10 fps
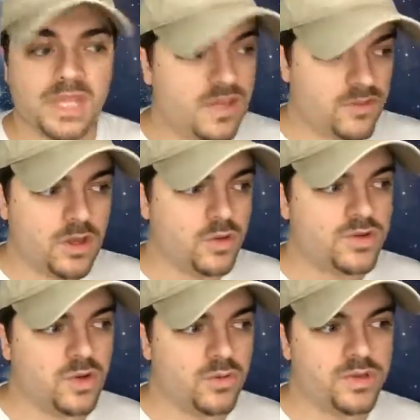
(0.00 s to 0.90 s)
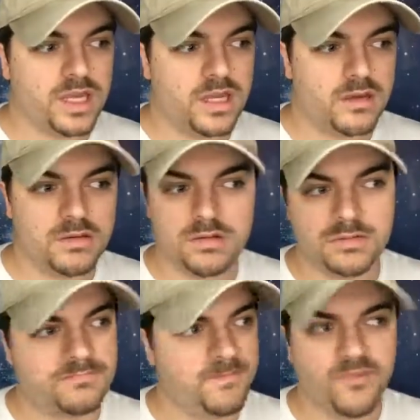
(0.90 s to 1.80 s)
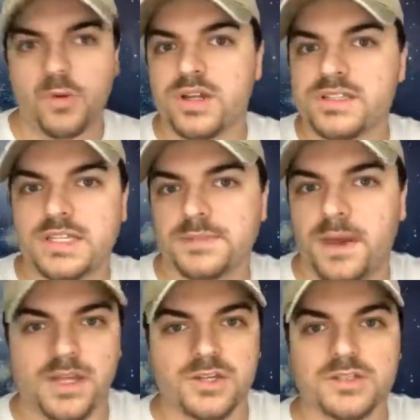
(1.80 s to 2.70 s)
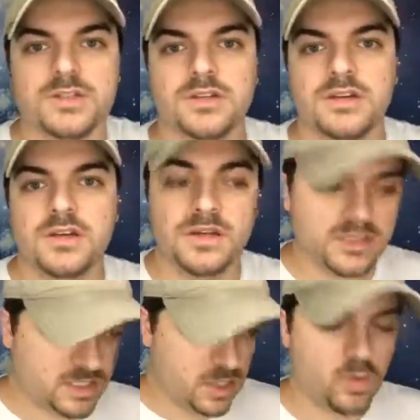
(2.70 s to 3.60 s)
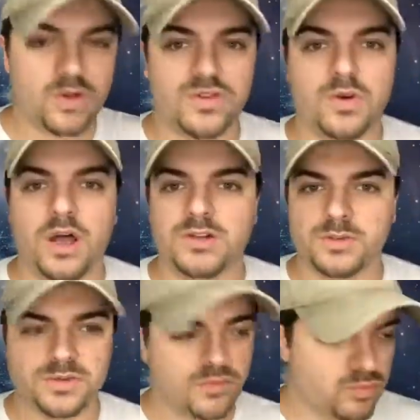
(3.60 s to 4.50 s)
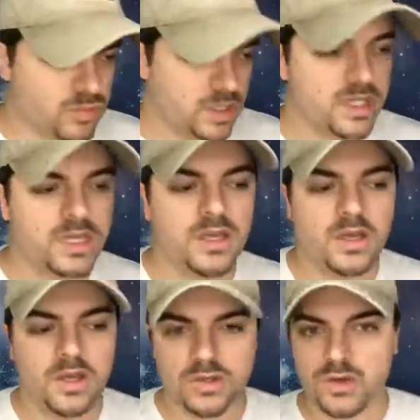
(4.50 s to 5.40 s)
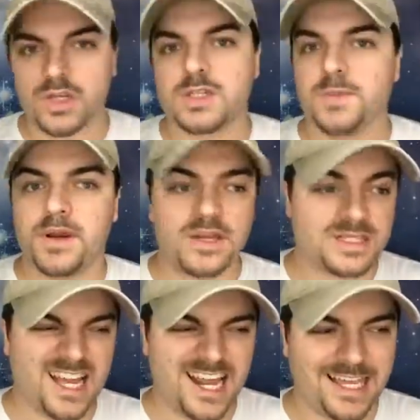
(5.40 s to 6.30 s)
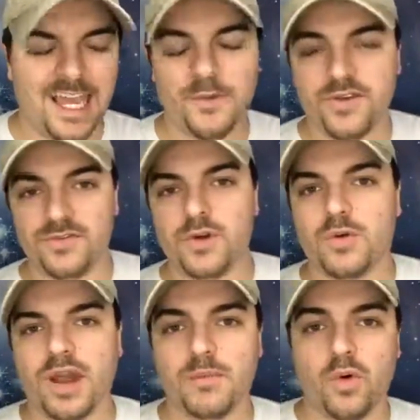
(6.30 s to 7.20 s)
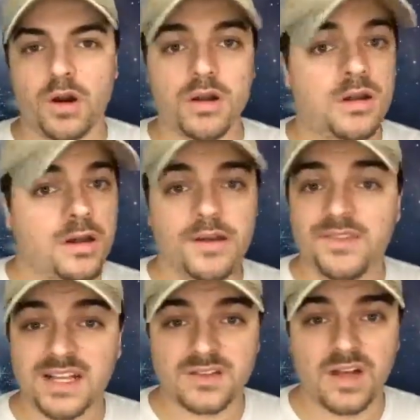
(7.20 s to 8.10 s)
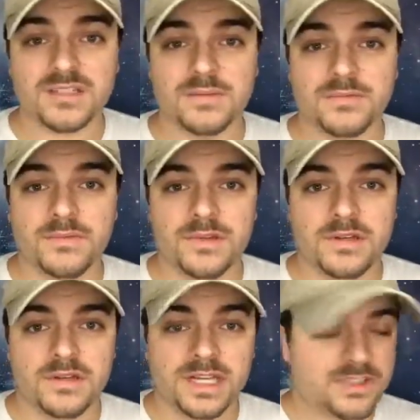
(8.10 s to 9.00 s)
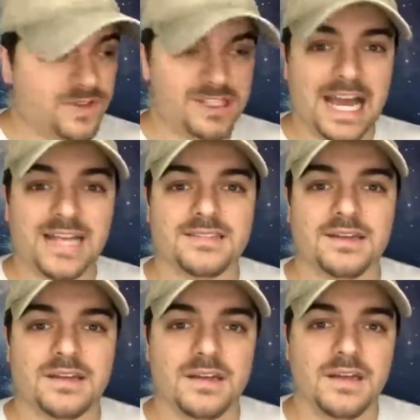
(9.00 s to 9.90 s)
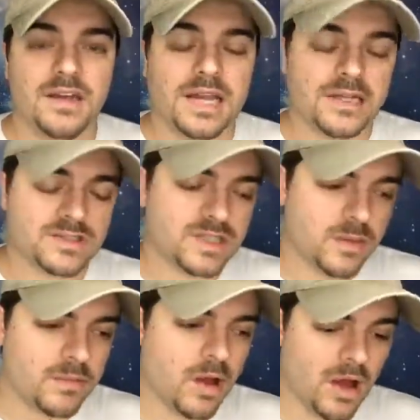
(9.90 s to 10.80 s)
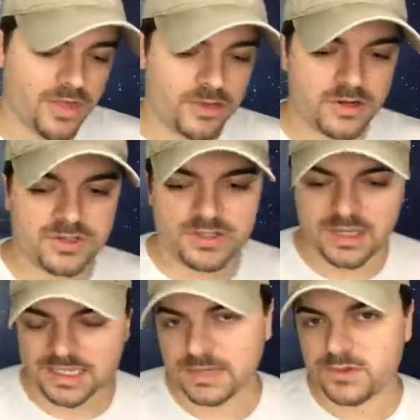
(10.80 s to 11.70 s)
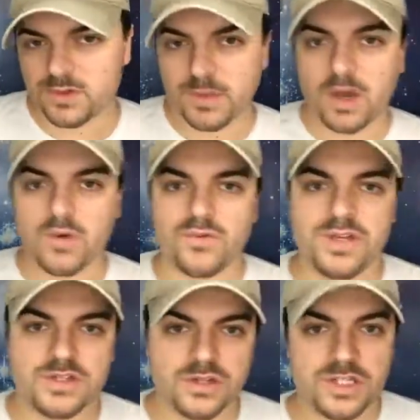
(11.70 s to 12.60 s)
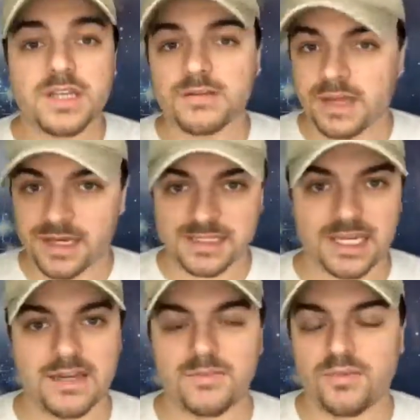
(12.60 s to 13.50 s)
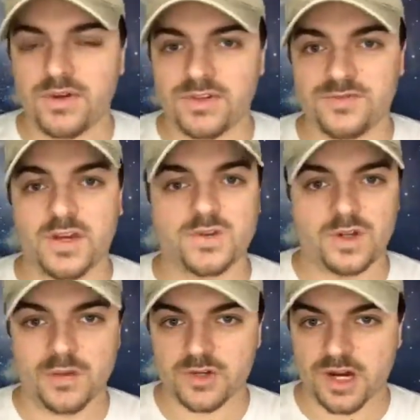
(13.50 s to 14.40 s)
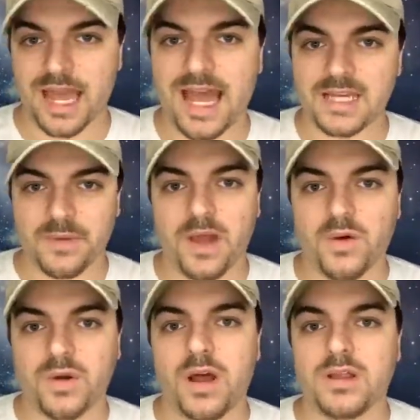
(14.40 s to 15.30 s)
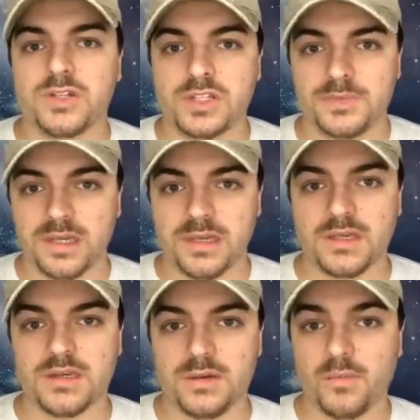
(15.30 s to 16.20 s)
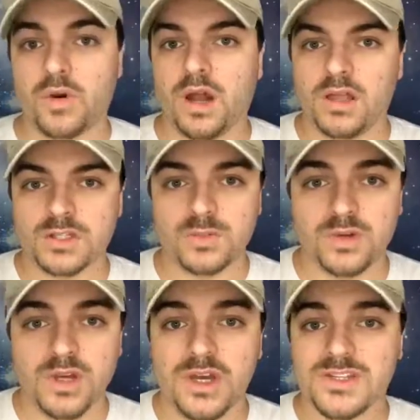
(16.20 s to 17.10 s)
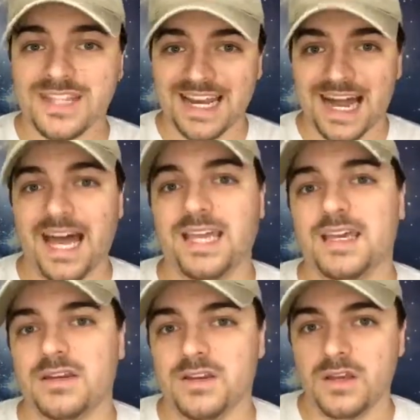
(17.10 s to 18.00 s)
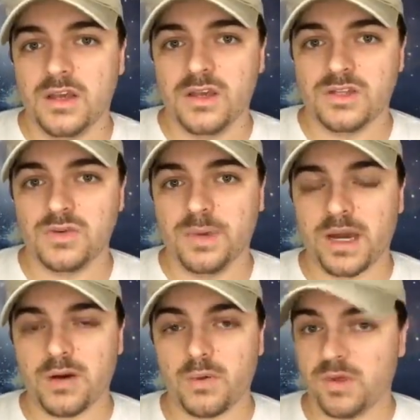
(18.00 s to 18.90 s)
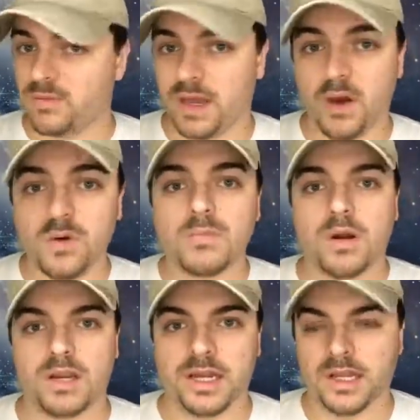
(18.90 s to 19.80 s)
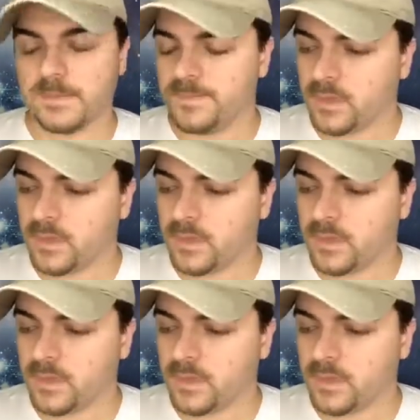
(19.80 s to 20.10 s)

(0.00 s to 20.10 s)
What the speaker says: Even though there's only 46 pages. It's still worth $2. It was a really good experience. I can't wait for you to write more. That's awesome. That's fantastic. Now, some authors, as I'm doing my own research, like I said in previous videos, I'm trying to add to my own knowledge to become more knowledgeable so that I can do better with my own marketing.